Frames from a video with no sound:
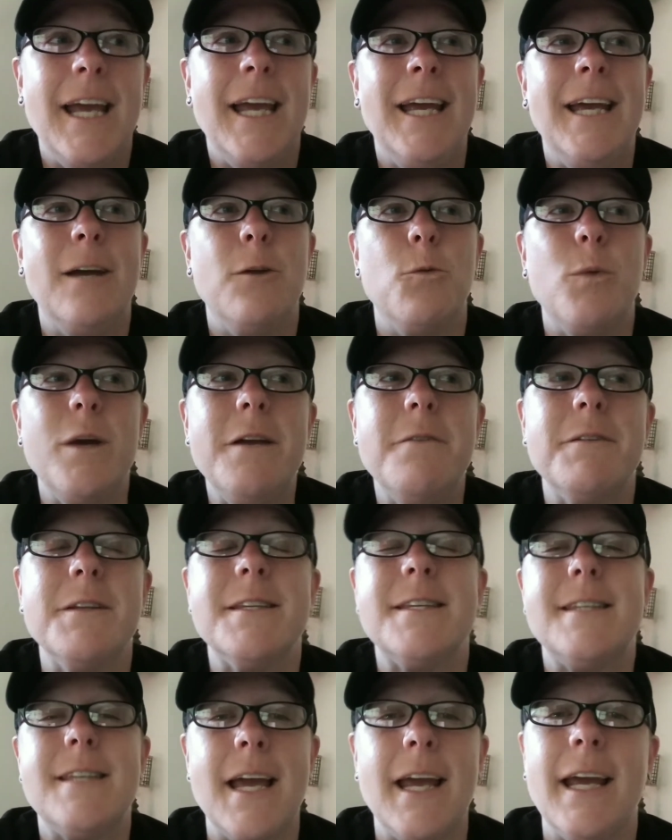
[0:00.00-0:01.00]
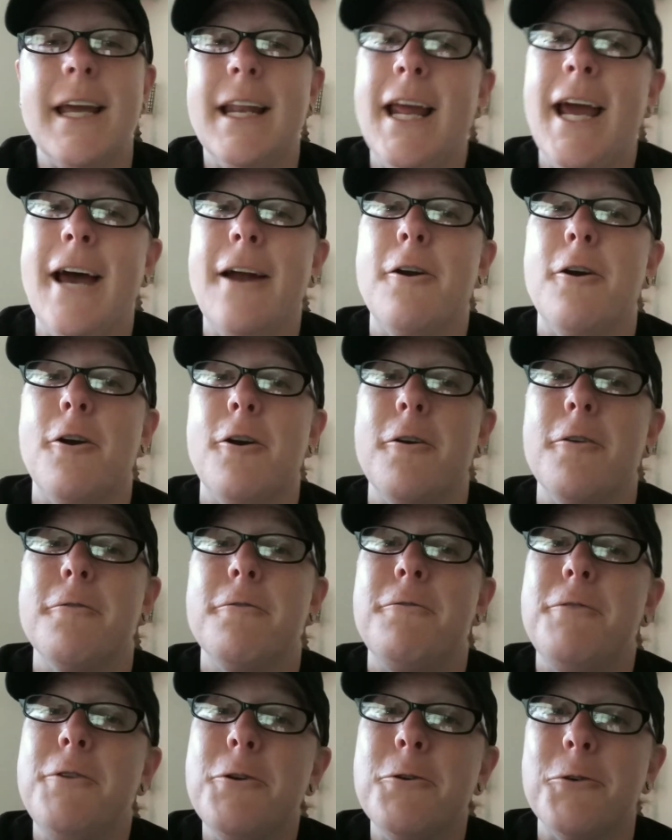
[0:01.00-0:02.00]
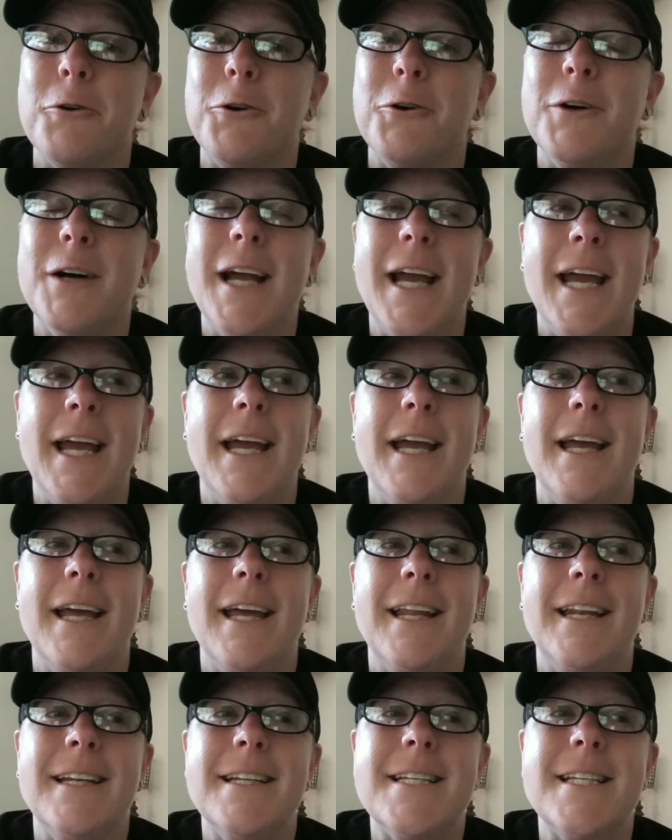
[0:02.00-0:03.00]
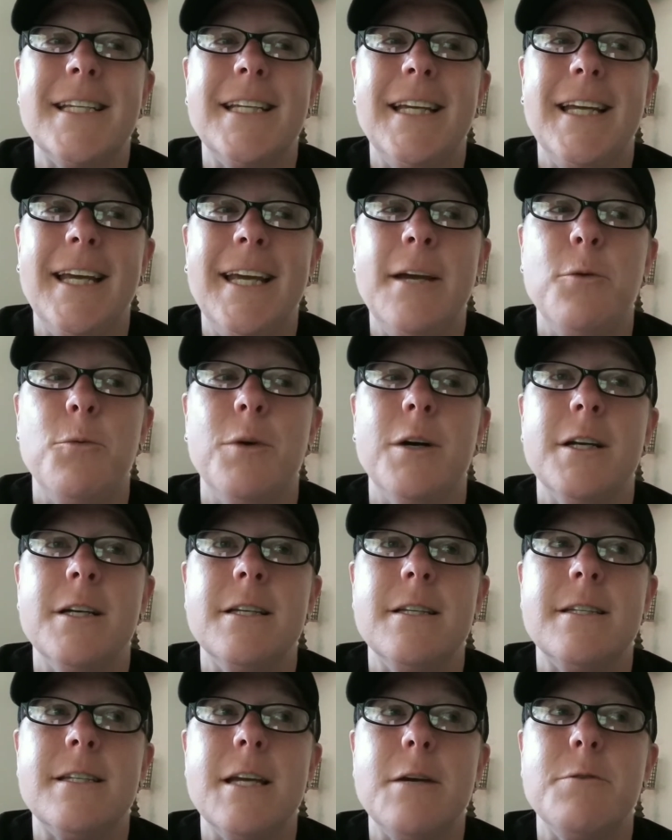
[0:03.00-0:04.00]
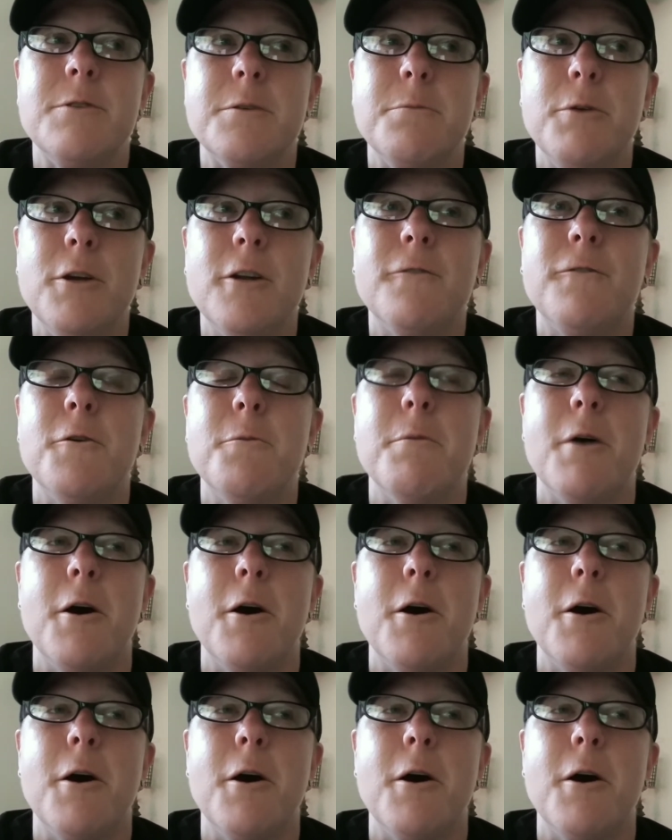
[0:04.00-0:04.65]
and we even sang it at her funeral and it was it was a beautiful